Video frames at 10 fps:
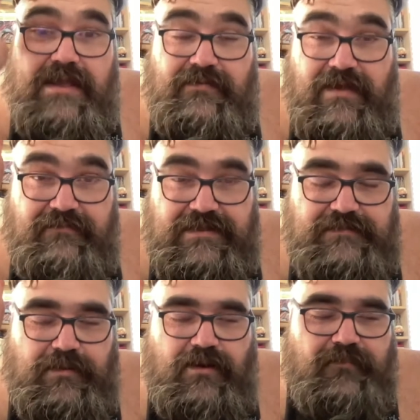I love this
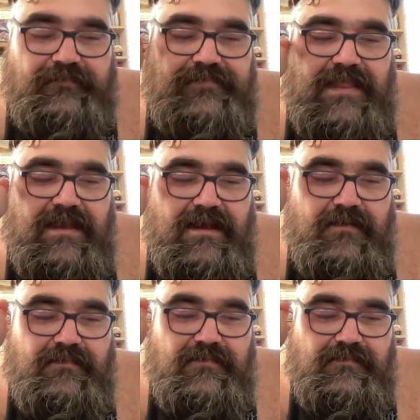poem.
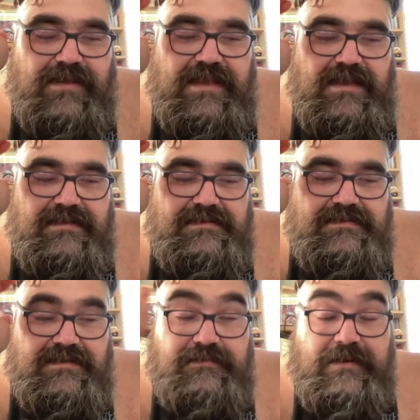
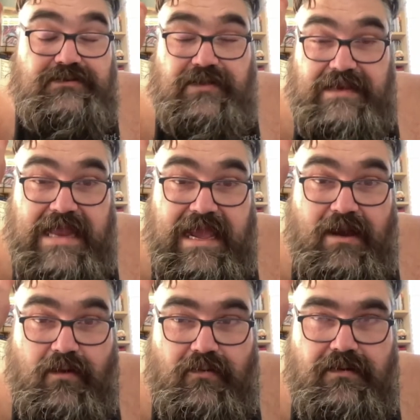Because especially
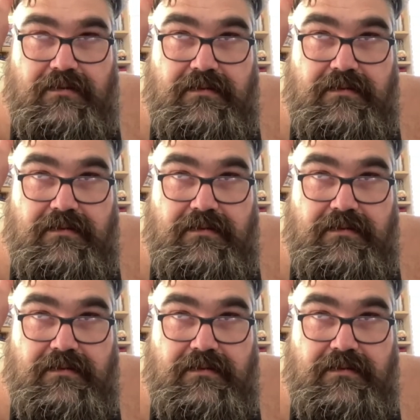now,